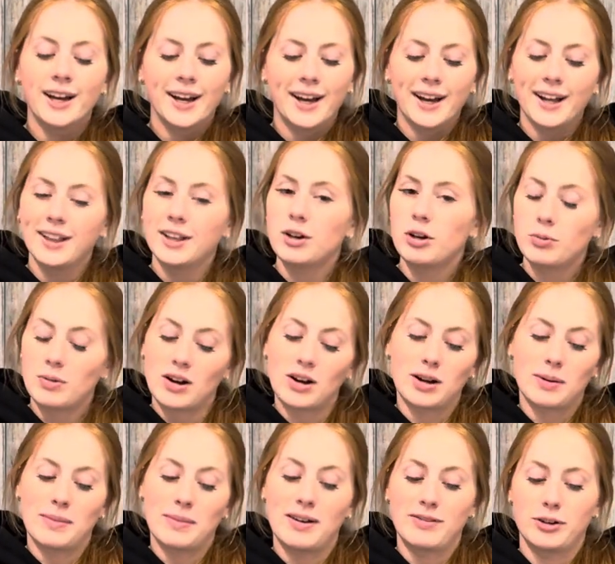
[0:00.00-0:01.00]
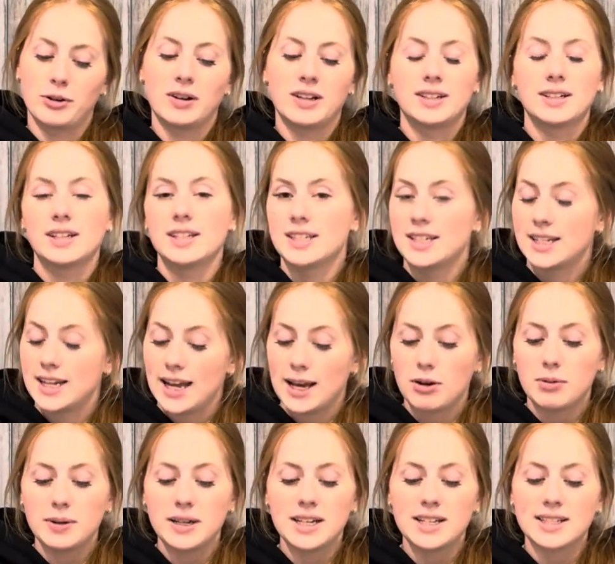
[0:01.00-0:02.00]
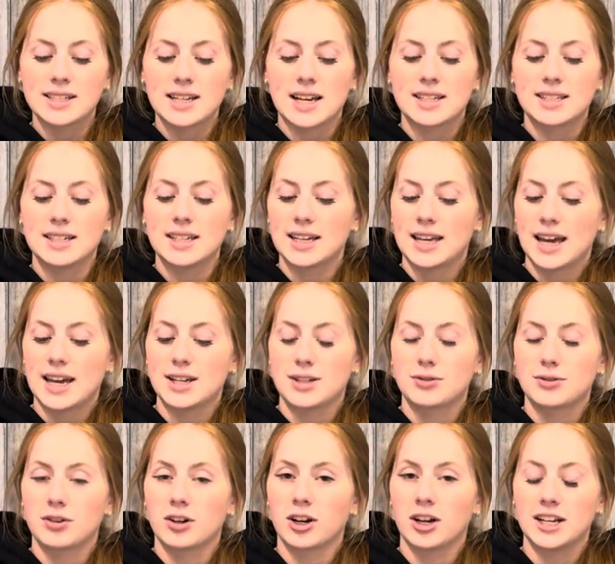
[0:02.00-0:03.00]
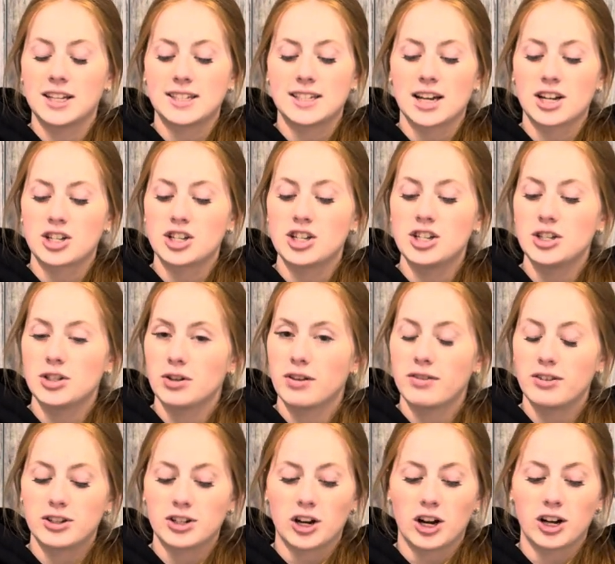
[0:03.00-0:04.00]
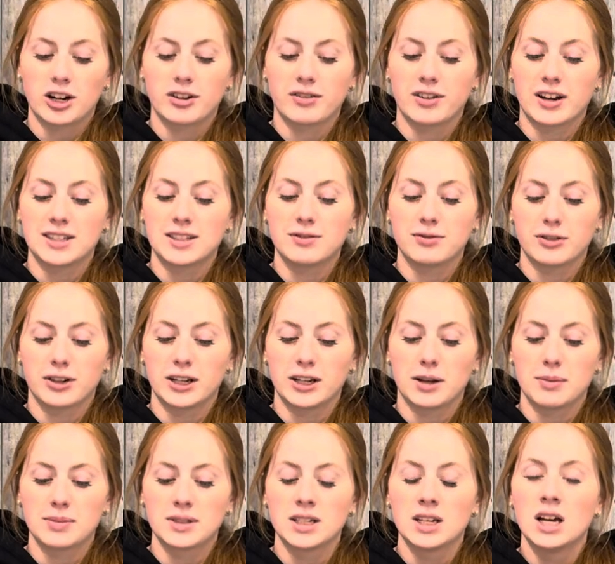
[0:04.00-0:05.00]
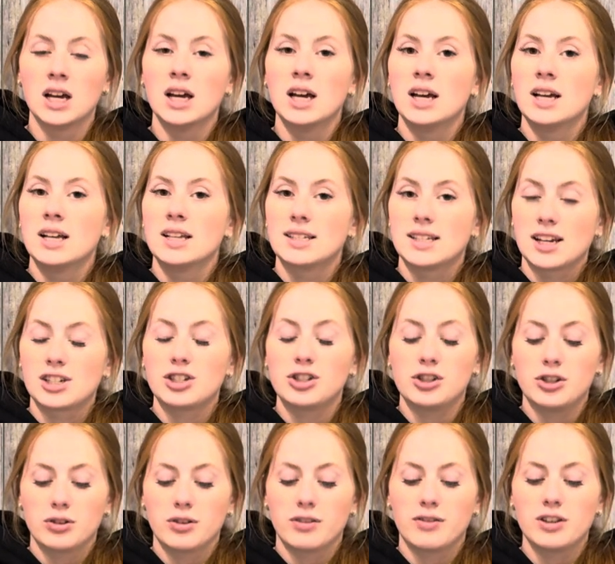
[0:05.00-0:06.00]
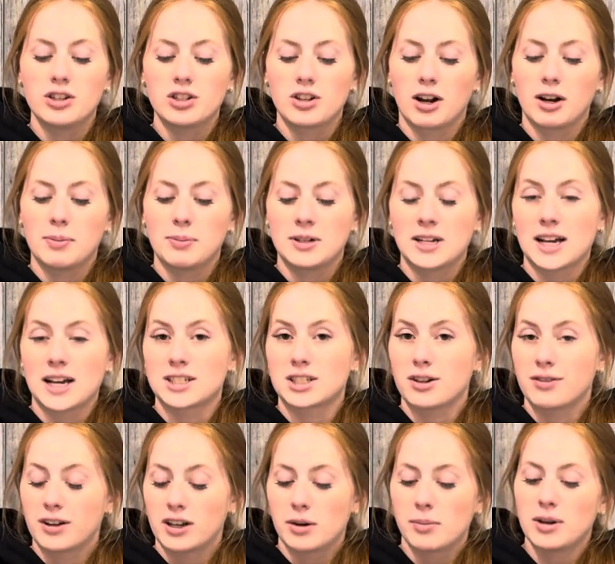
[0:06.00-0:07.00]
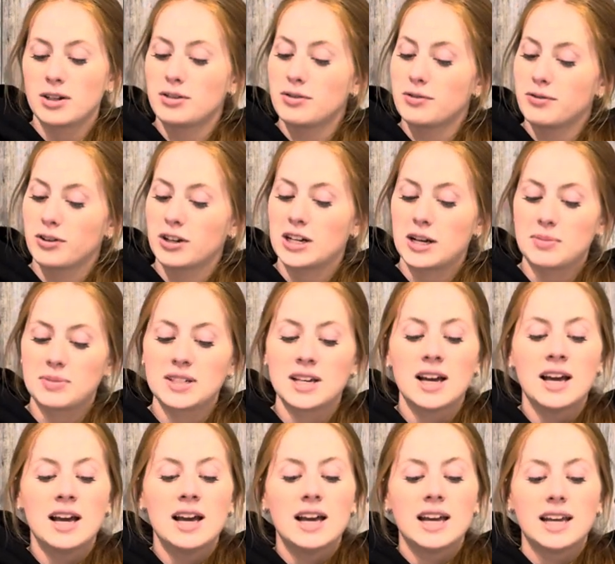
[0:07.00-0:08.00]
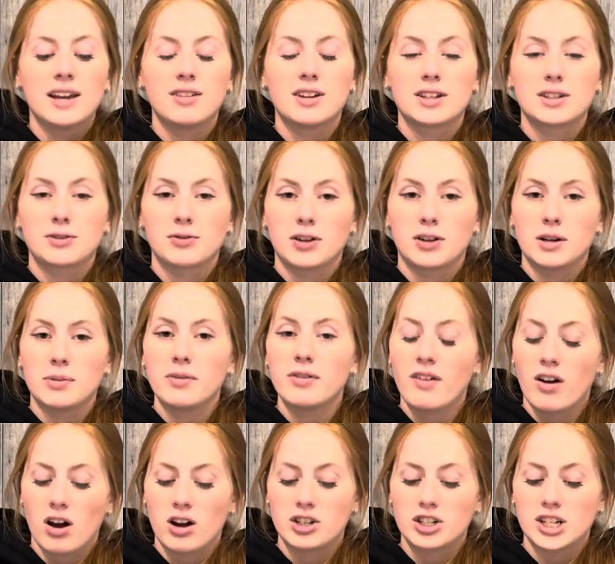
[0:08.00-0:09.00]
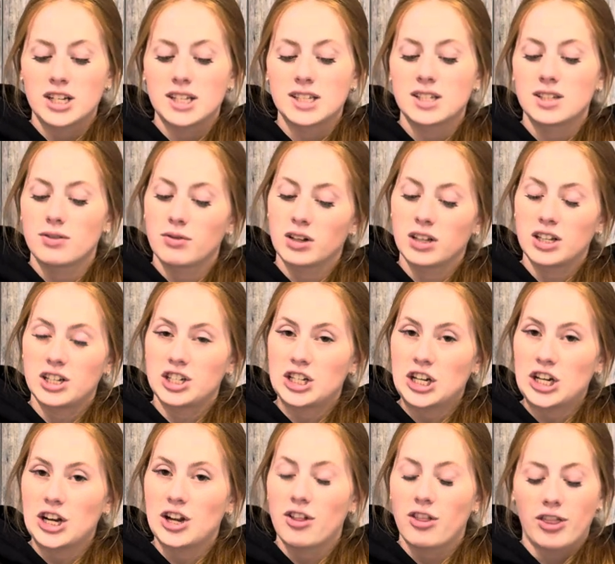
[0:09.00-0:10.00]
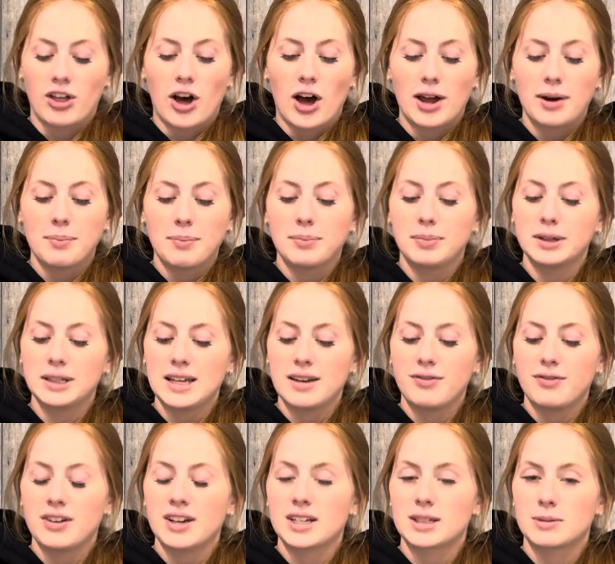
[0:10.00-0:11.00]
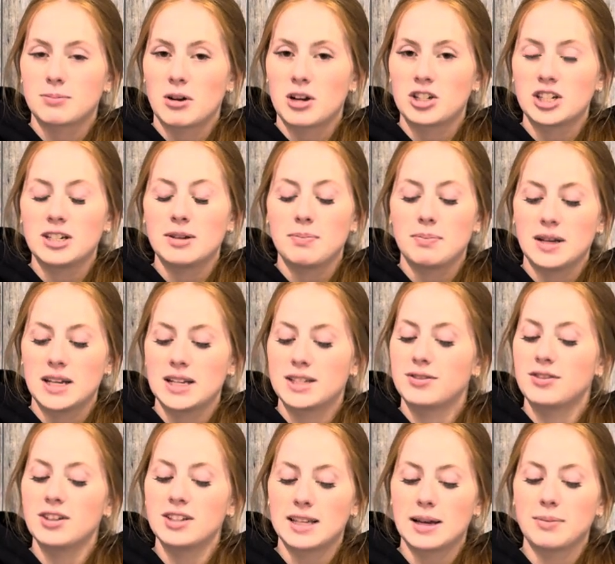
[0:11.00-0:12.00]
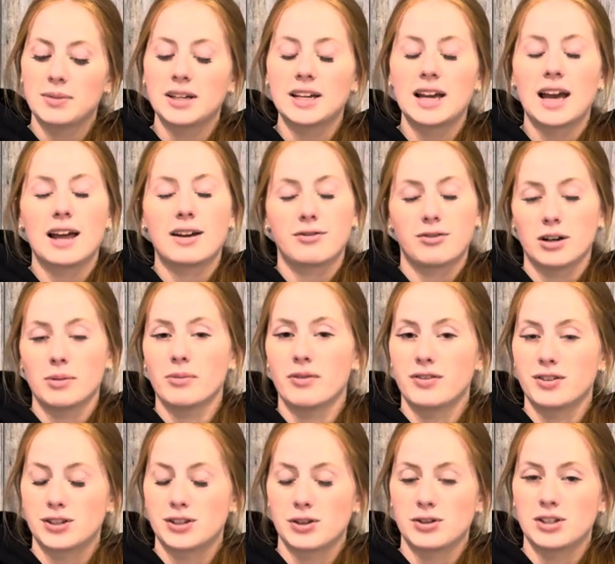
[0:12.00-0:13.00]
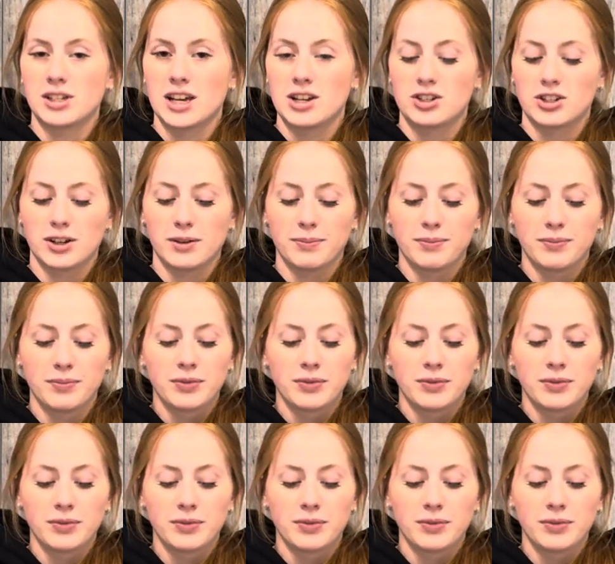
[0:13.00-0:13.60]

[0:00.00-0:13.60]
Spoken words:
Hello and welcome everyone. Today we'll be discussing a case regarding Section 2 of the Charter of Rights and Freedoms. Section 2 of the Charter protects our fundamental freedoms, giving us freedom of conscience, religion, thought, belief, expression, peaceful assembly, and freedom of association.